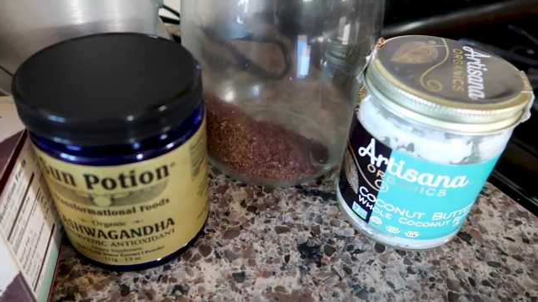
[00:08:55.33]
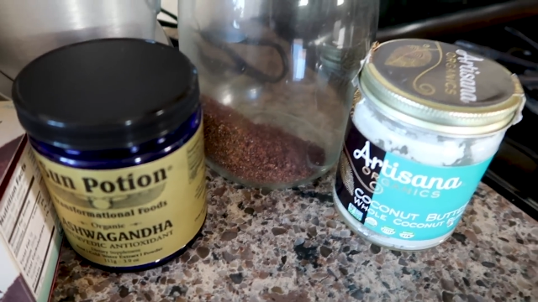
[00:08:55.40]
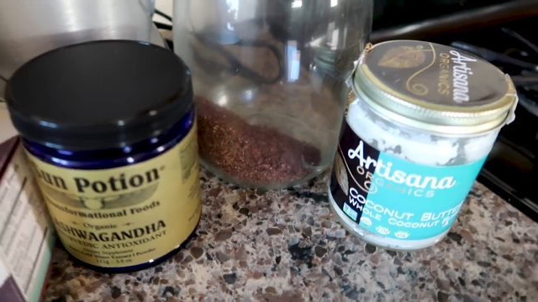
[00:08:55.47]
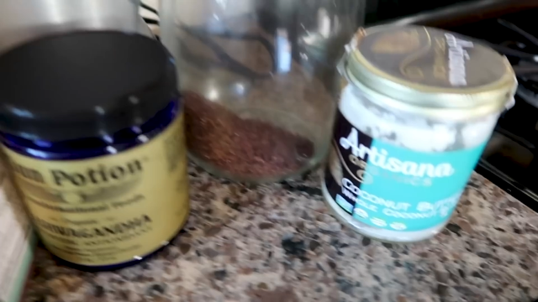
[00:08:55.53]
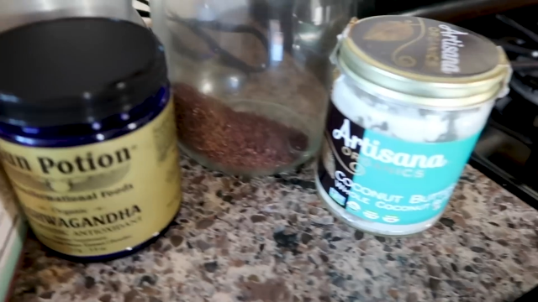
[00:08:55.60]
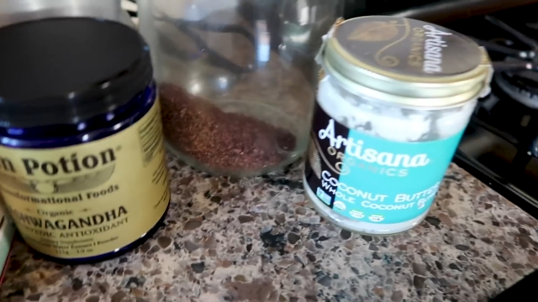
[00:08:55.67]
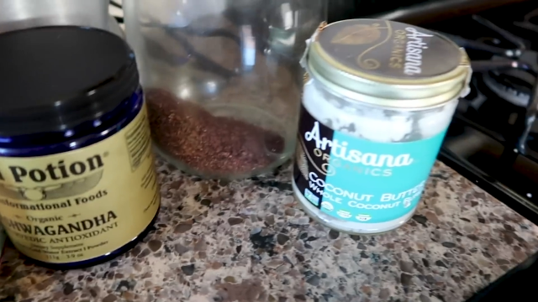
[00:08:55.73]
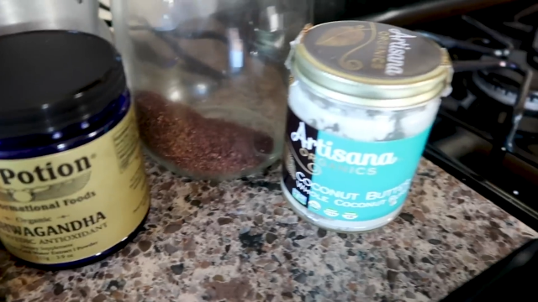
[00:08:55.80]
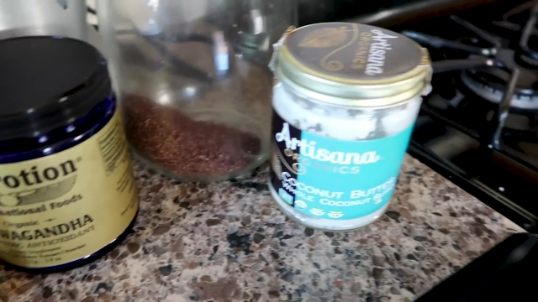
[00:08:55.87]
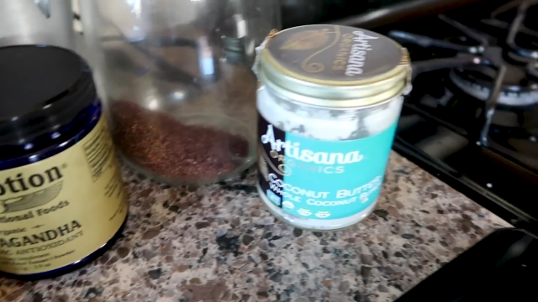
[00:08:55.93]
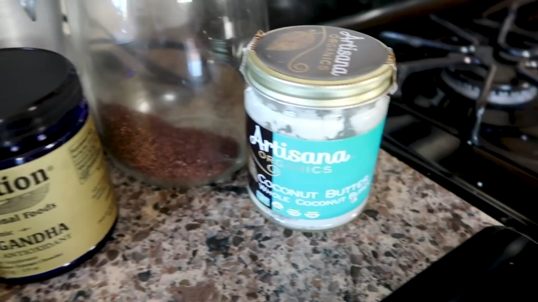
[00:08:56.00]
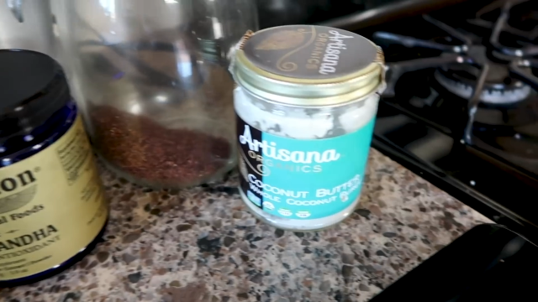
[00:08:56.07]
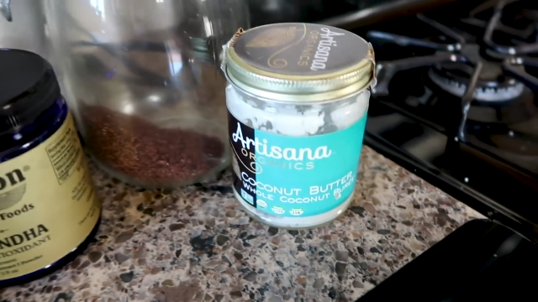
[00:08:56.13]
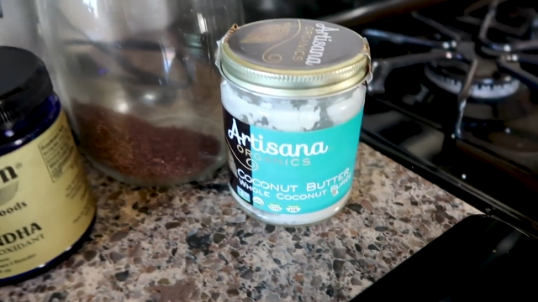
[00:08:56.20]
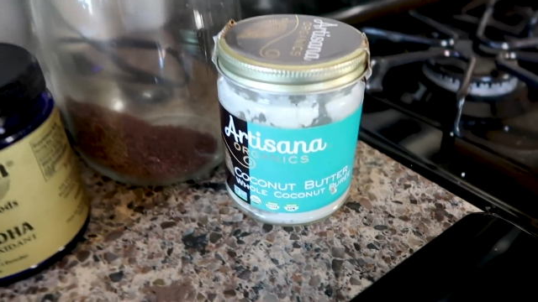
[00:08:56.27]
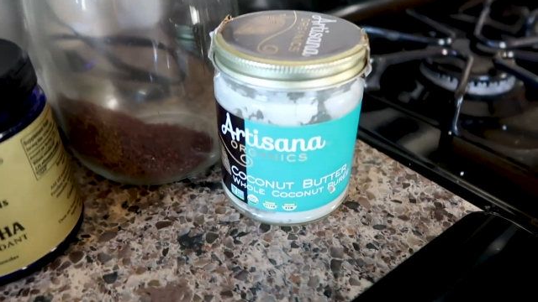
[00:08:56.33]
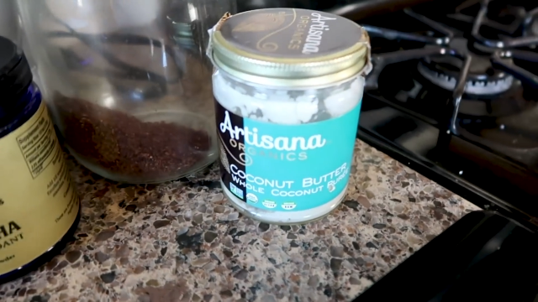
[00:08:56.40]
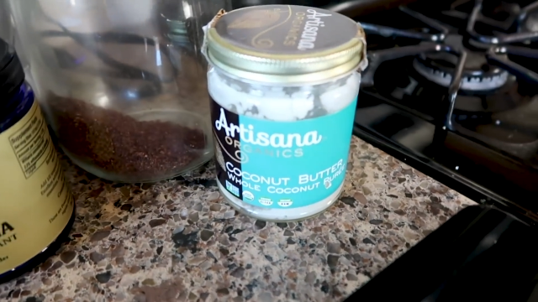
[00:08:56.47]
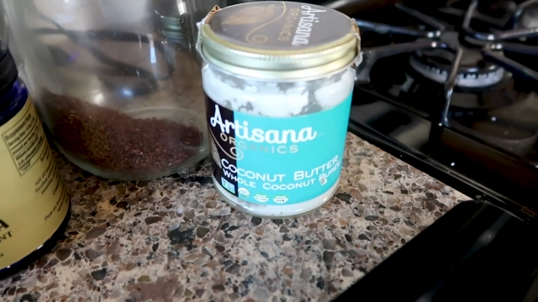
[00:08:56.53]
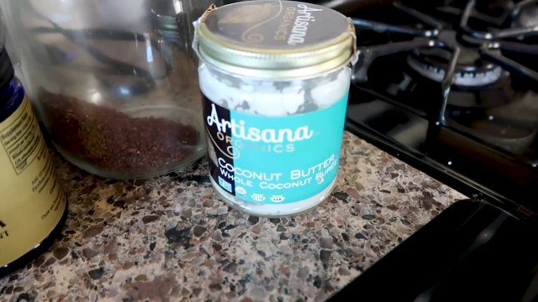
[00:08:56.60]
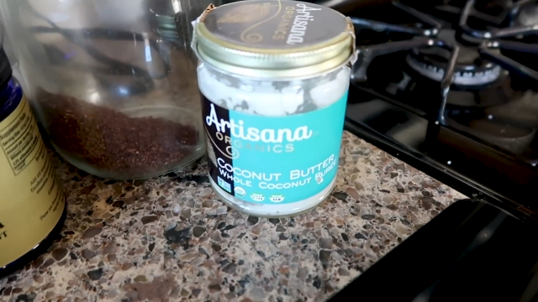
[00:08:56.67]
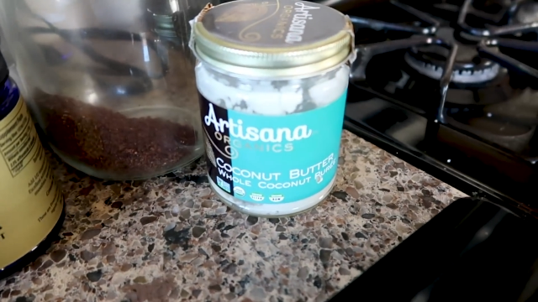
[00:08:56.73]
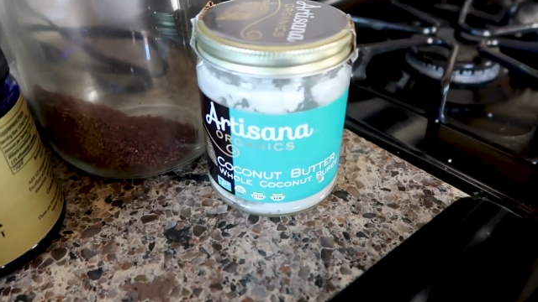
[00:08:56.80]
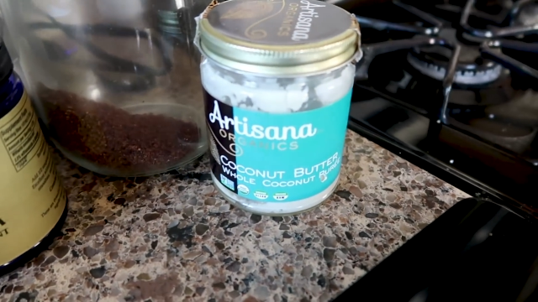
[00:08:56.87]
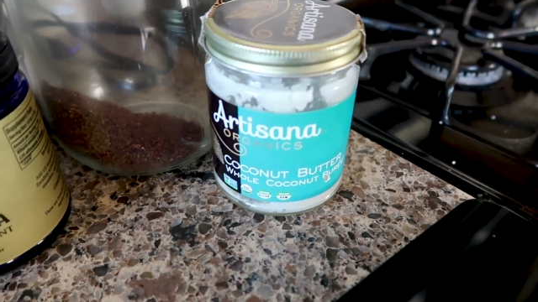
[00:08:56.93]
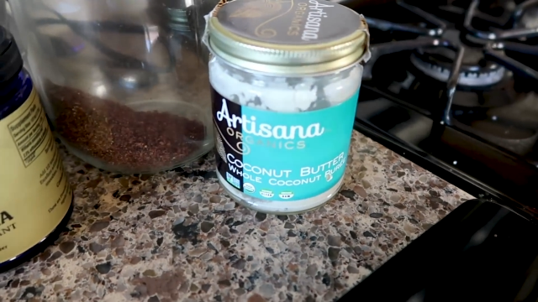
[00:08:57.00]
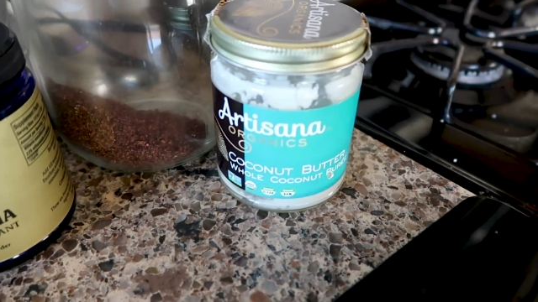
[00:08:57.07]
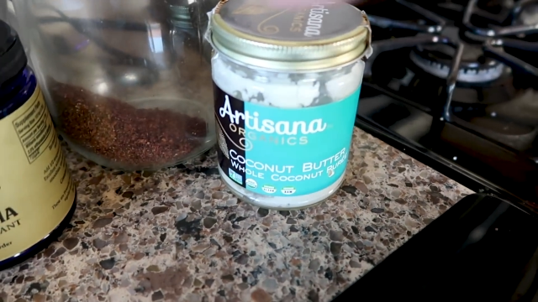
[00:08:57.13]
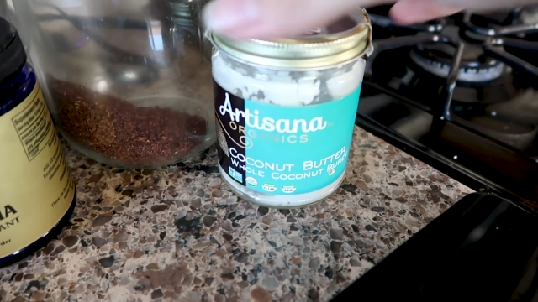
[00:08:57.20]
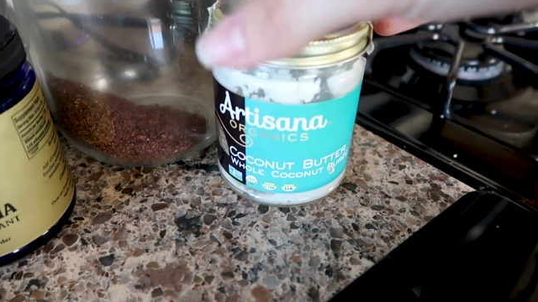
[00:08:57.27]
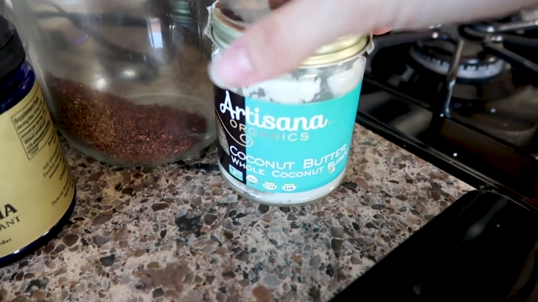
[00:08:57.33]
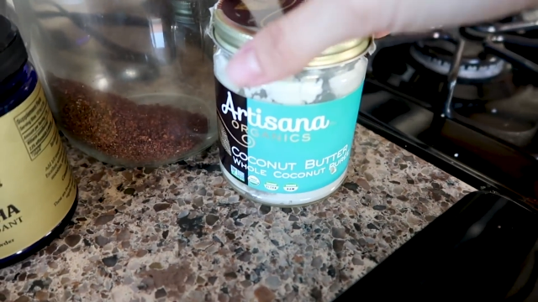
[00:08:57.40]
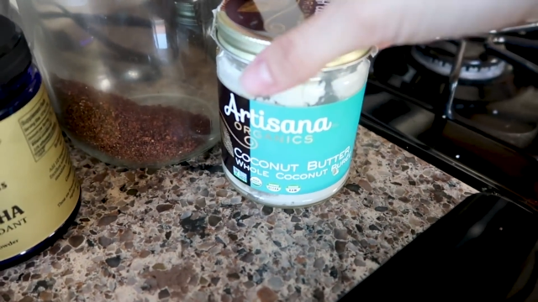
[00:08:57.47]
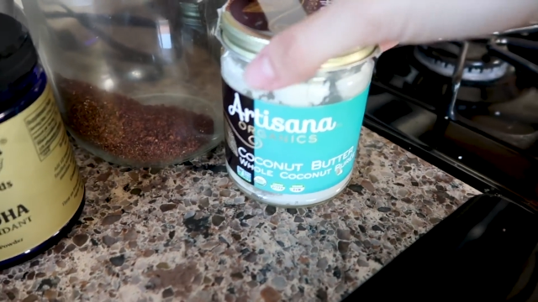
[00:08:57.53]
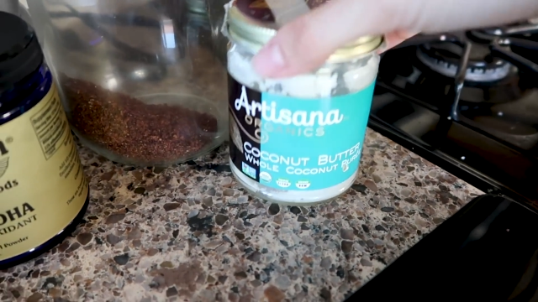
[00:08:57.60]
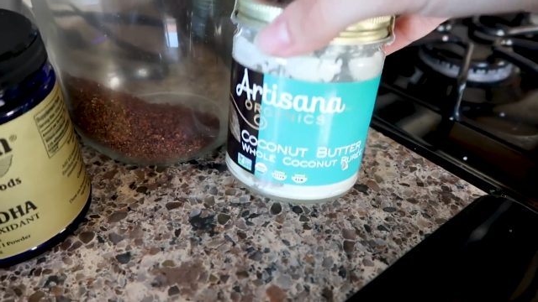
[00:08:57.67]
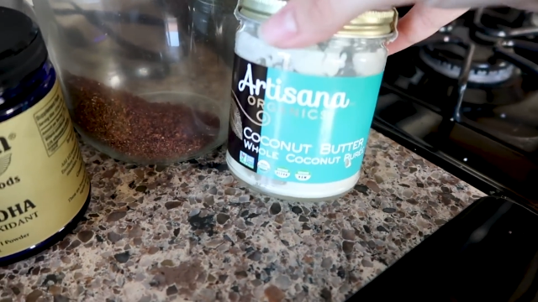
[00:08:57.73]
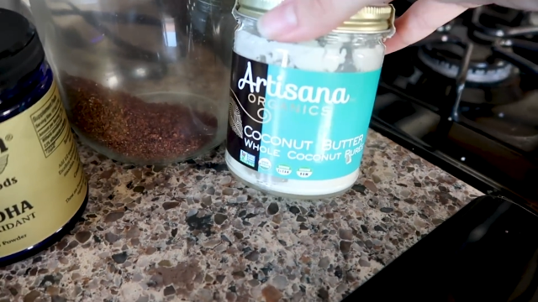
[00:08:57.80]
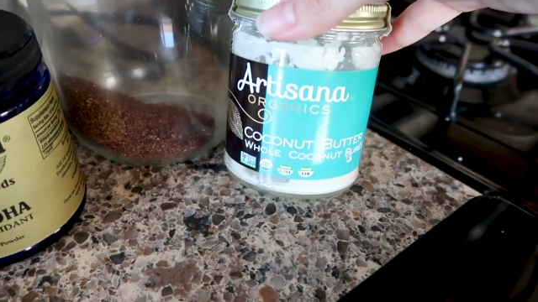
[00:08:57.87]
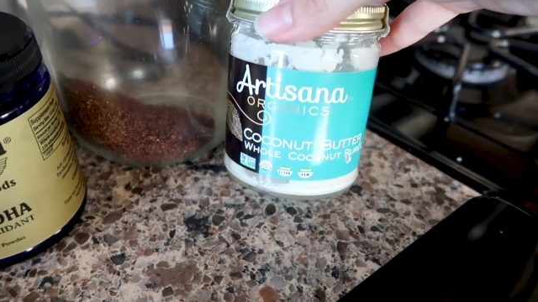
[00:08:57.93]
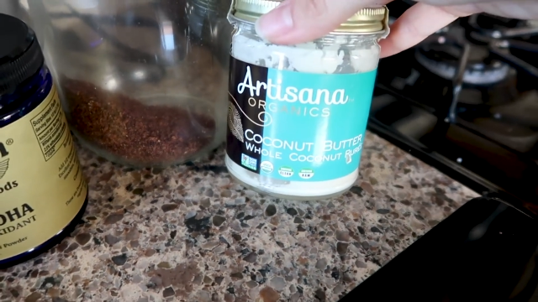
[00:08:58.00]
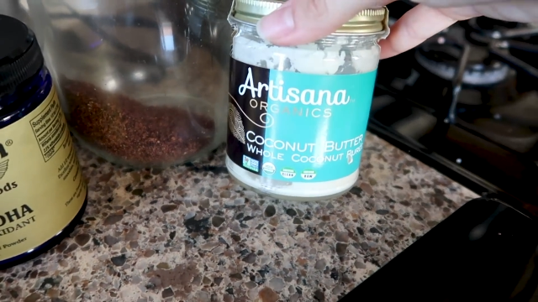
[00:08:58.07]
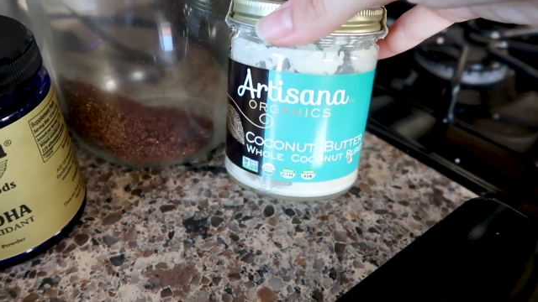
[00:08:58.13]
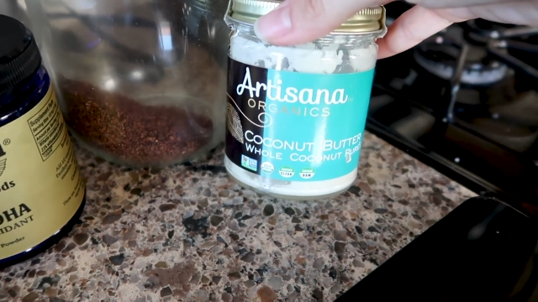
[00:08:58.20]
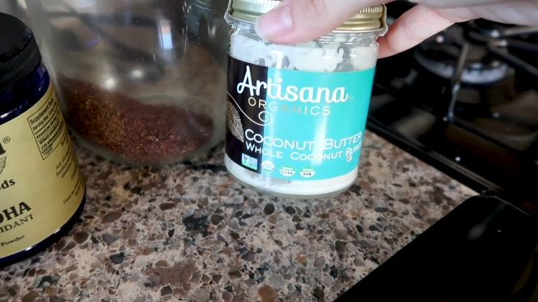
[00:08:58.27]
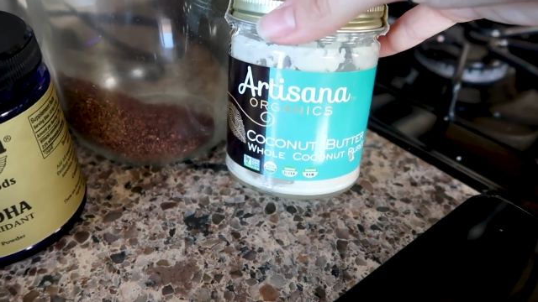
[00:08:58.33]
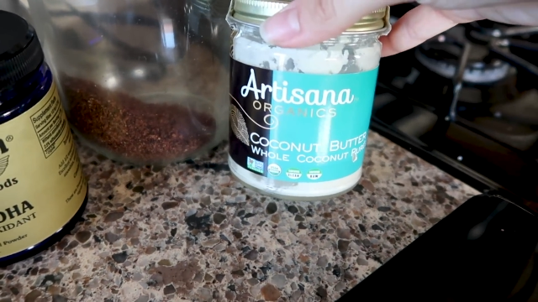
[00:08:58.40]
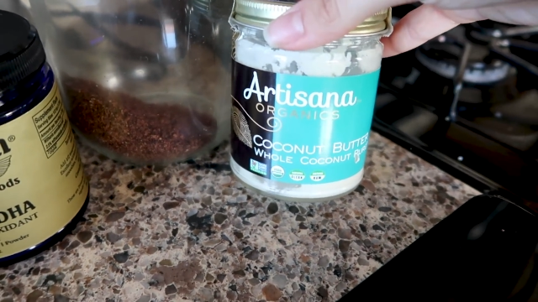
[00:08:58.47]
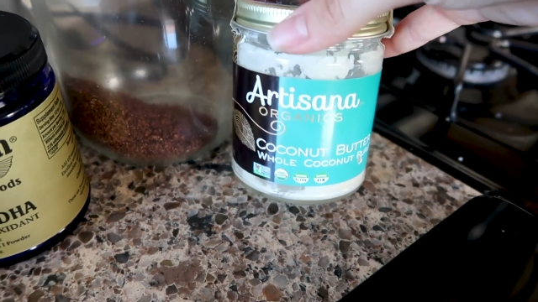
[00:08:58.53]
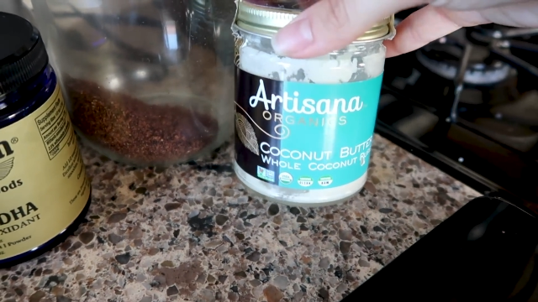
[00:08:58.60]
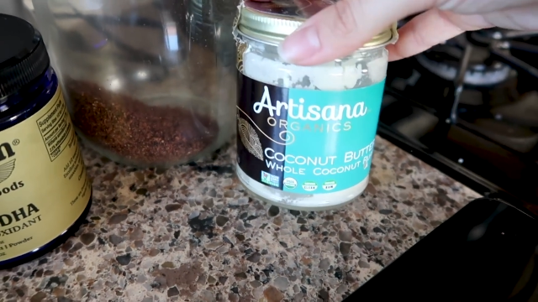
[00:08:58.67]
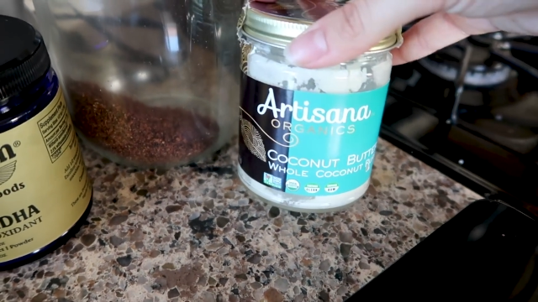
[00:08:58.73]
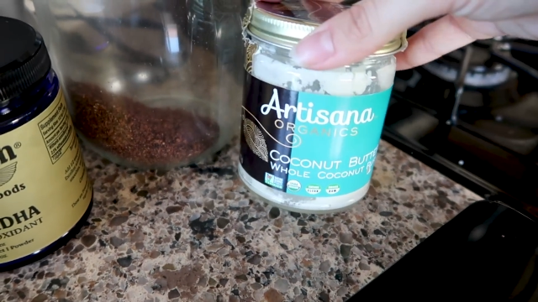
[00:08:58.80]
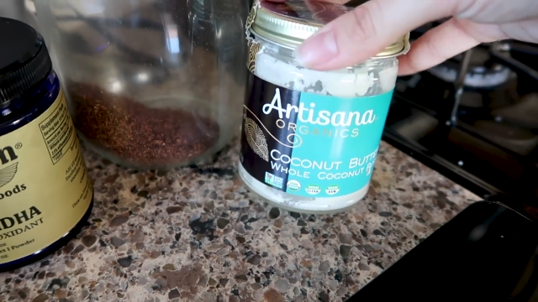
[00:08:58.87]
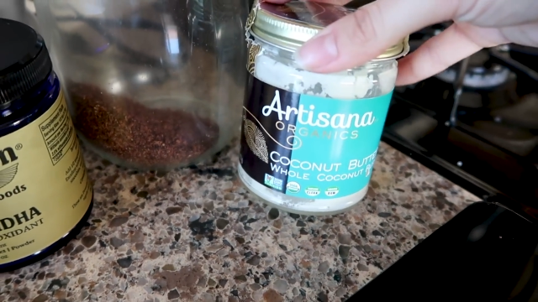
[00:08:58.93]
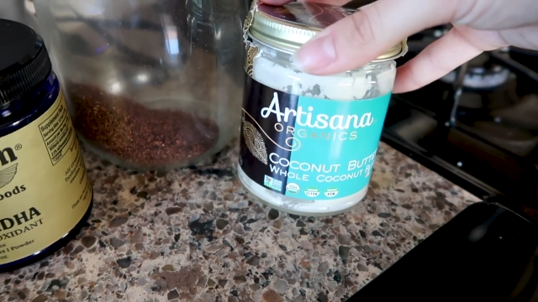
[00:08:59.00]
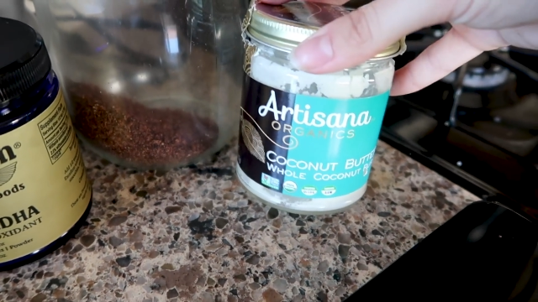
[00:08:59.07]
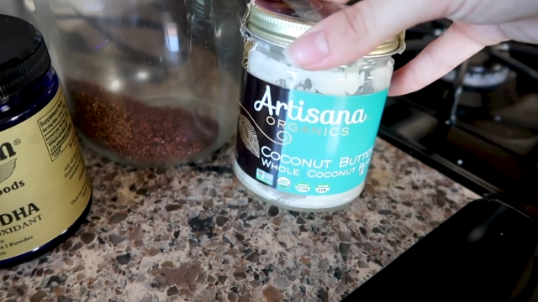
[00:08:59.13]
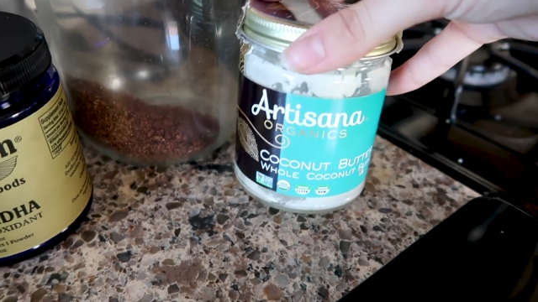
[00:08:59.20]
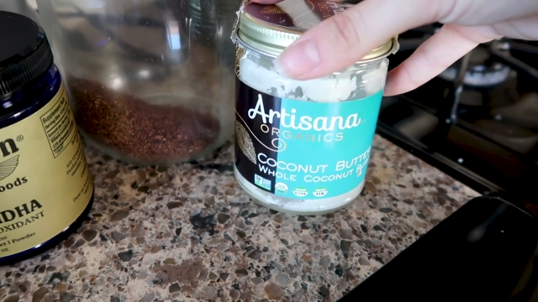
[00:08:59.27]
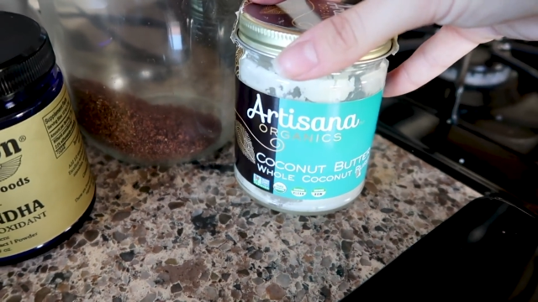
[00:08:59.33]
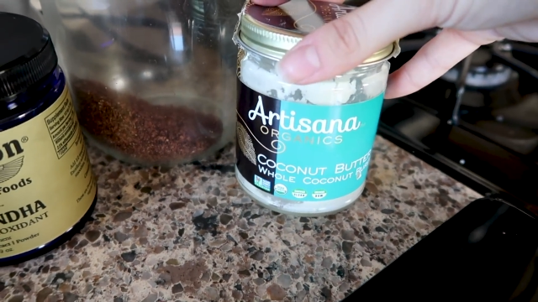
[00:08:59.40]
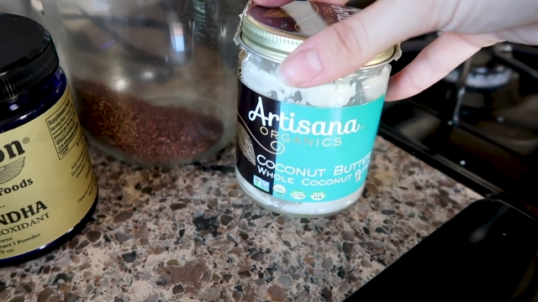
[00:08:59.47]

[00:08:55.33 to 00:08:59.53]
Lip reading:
[unreadable: no face in view]